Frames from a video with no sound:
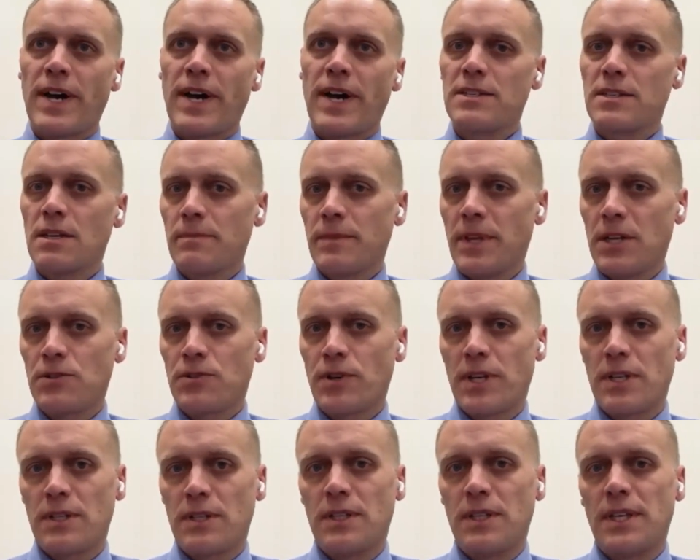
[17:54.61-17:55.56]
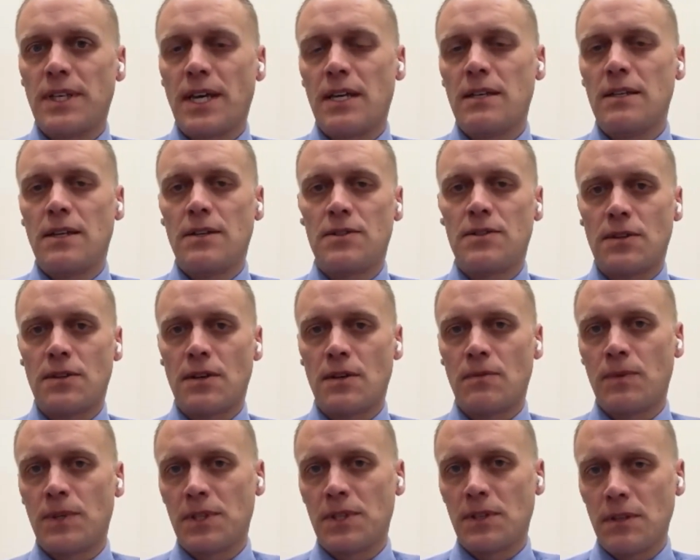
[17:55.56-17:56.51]
provide some of that training that they need to
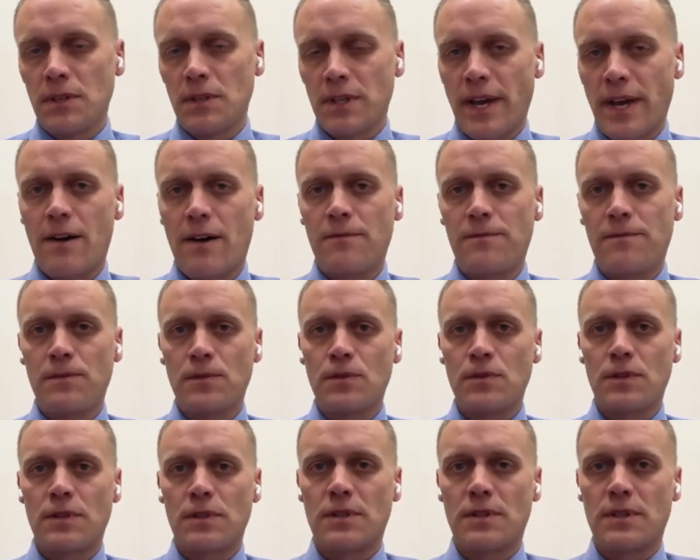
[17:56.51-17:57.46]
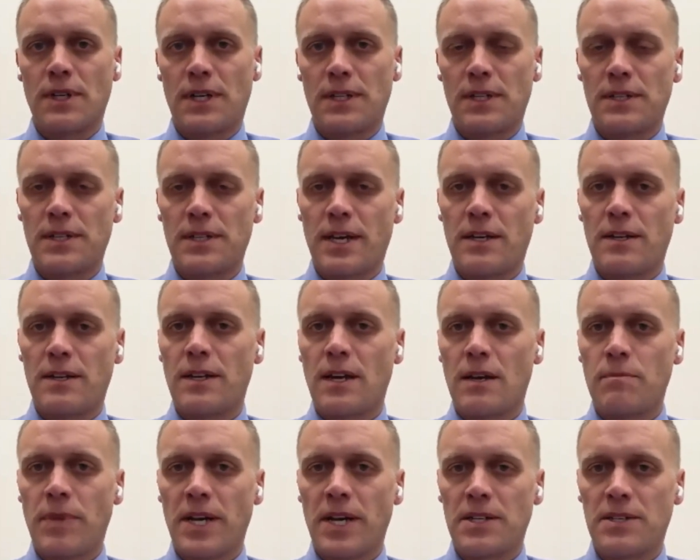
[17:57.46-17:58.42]
know what to look out for on the
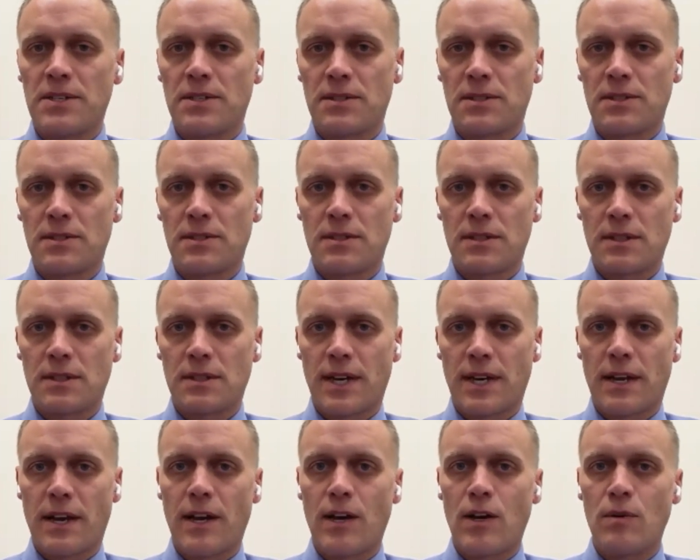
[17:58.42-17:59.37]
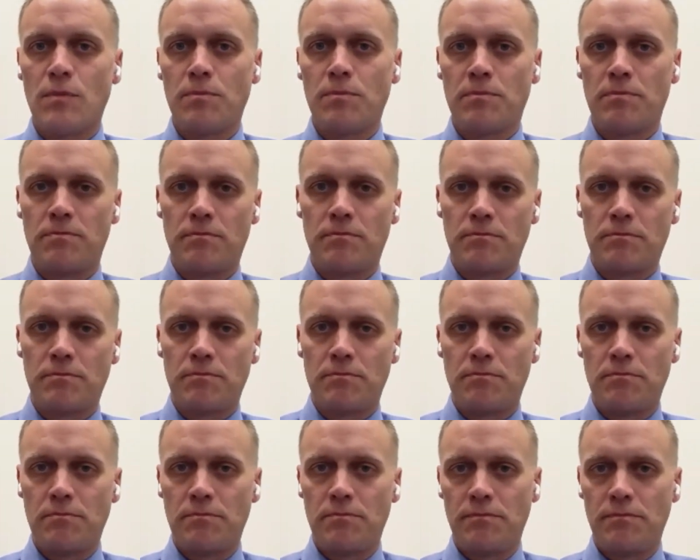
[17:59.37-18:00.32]
day-to-day basis to kind of
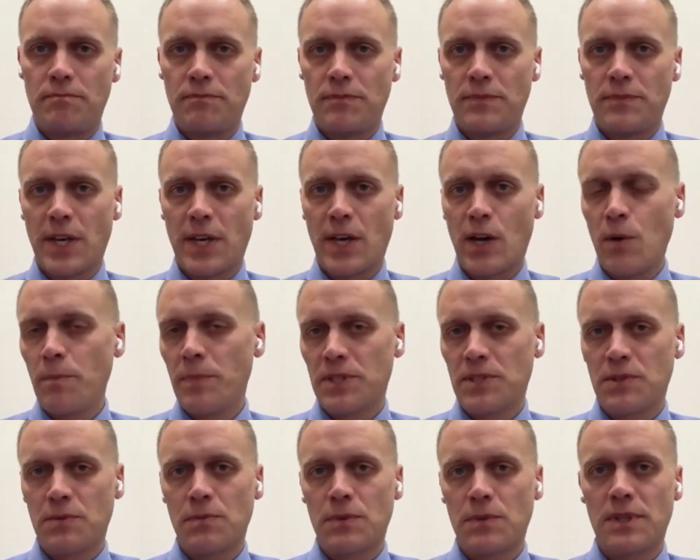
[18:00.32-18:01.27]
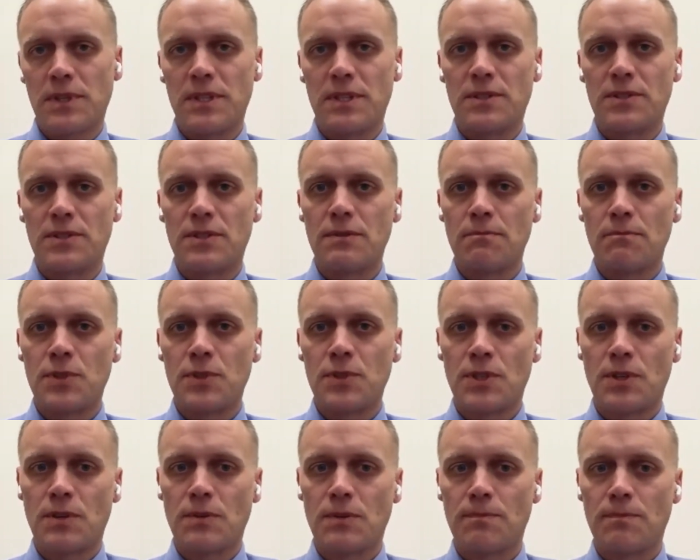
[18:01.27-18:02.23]
help us with this.
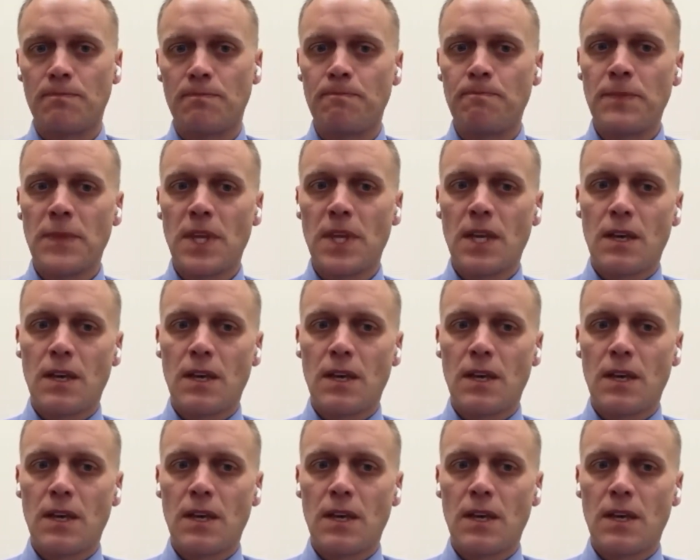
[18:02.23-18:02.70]
So